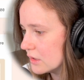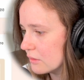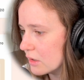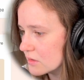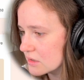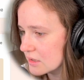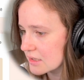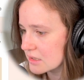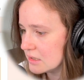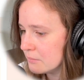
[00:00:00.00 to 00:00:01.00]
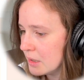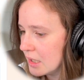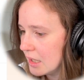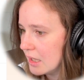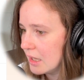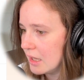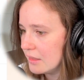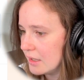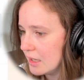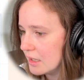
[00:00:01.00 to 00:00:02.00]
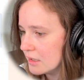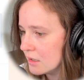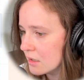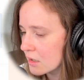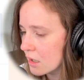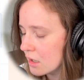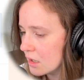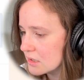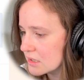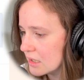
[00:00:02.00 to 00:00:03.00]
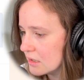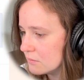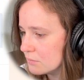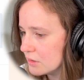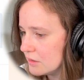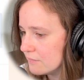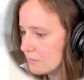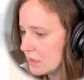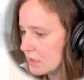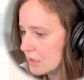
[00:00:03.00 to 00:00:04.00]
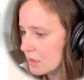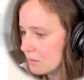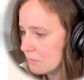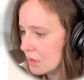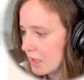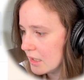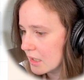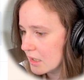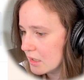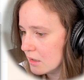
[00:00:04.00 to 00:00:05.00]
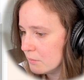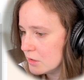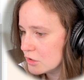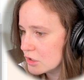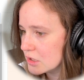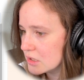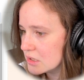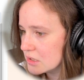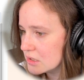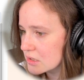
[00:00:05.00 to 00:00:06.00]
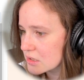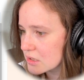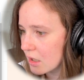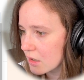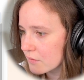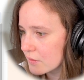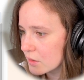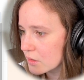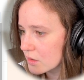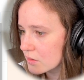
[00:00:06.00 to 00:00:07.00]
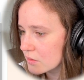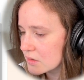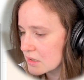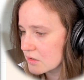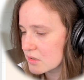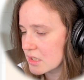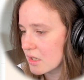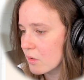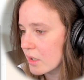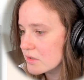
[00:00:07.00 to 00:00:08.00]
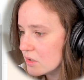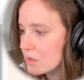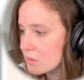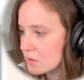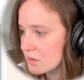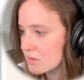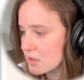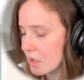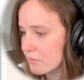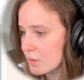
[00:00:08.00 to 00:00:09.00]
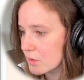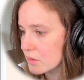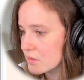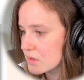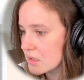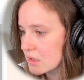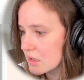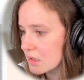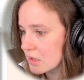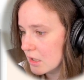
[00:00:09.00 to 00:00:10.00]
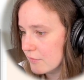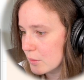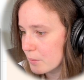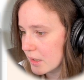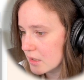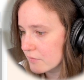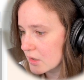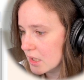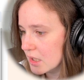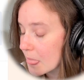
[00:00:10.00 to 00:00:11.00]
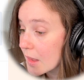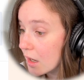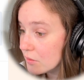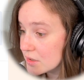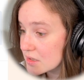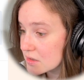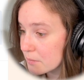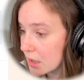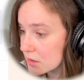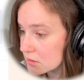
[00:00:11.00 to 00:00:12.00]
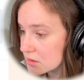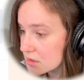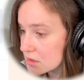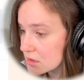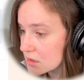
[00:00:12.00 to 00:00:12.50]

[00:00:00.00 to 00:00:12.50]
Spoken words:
There we go. Select theme. And then content, brief, medium, AI images, stock photos. Interesting. Okay, so you could use stock photos if you paid for it. Oh, this is the models.